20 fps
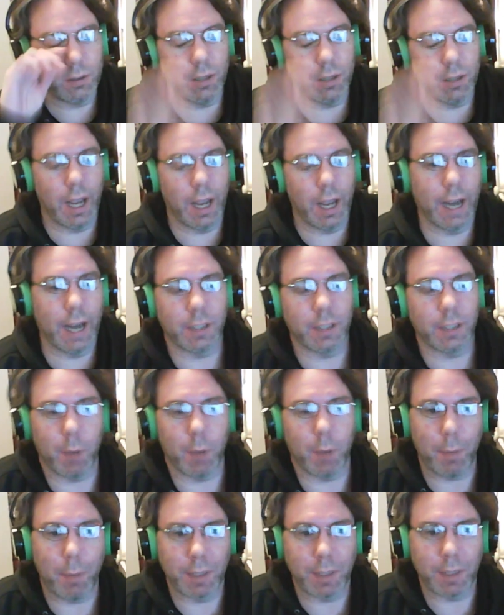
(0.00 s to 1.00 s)
actually
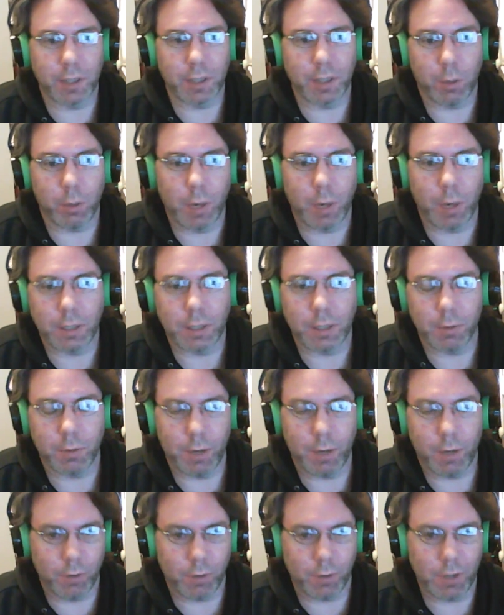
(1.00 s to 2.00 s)
bought Mystic Quest when
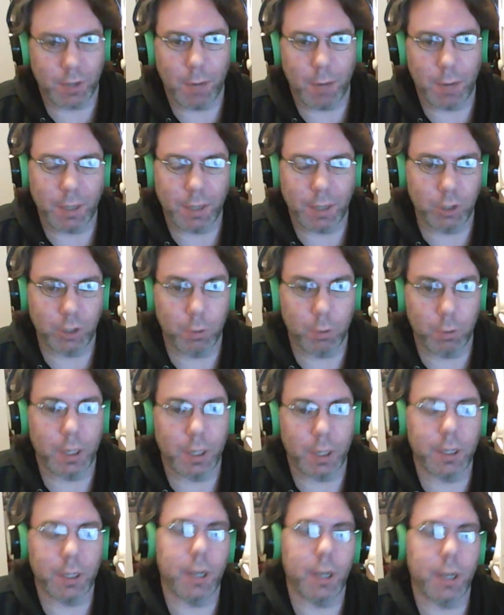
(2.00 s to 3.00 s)
I first got my Super
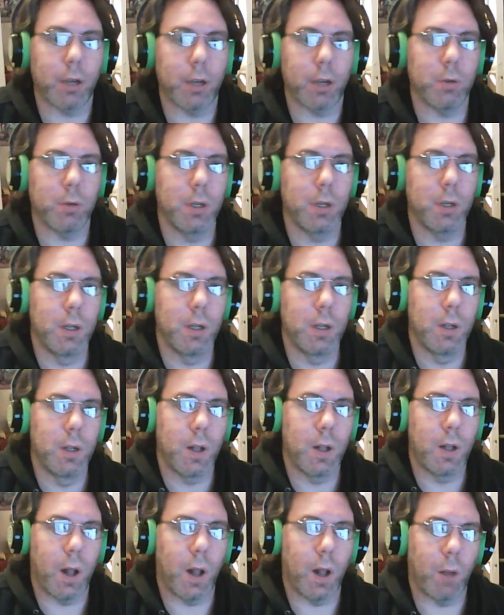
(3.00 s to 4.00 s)
Nintendo,
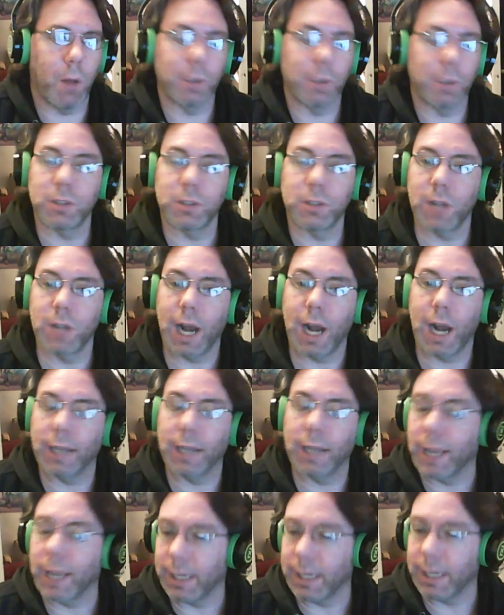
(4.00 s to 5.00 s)
which I
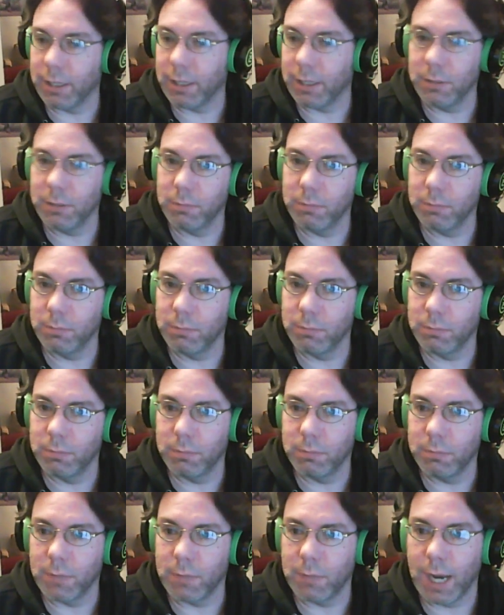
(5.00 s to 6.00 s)
like.
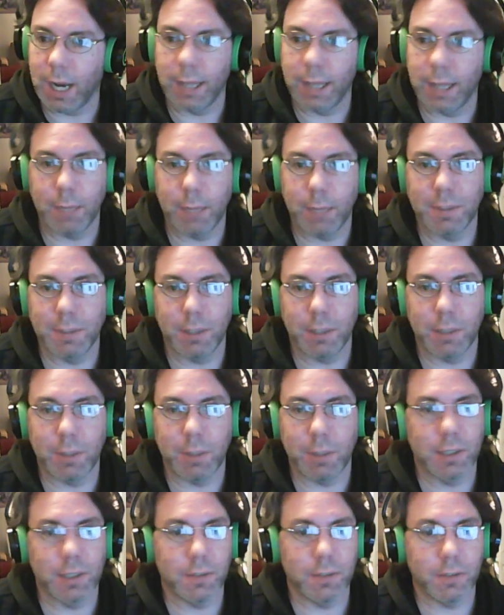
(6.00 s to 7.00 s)
I think Mystic
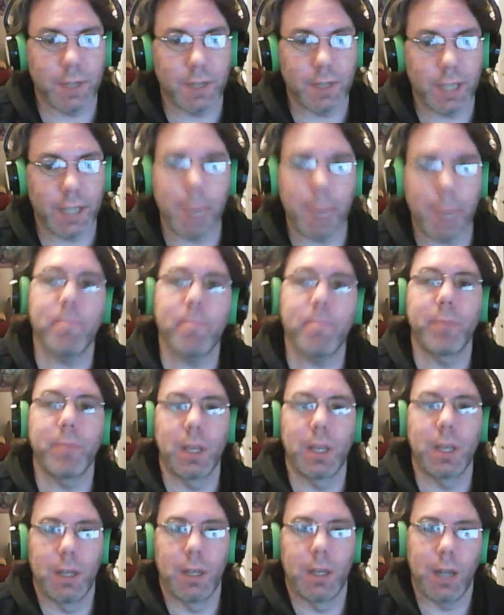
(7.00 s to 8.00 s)
Quest is a fun game.
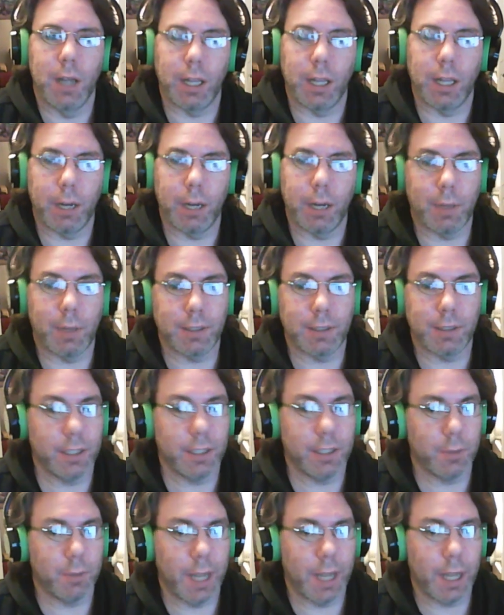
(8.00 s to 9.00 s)
And then I bought
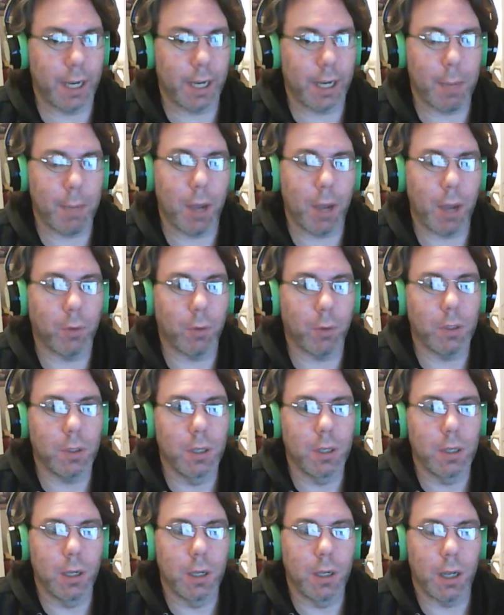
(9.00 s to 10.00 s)
6 when that came out,
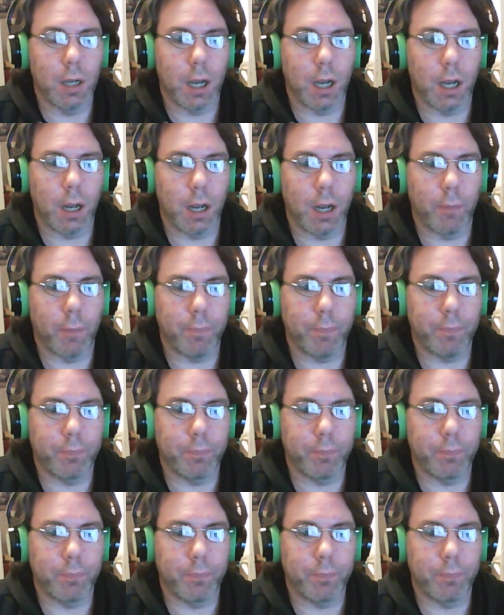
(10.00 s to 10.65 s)
and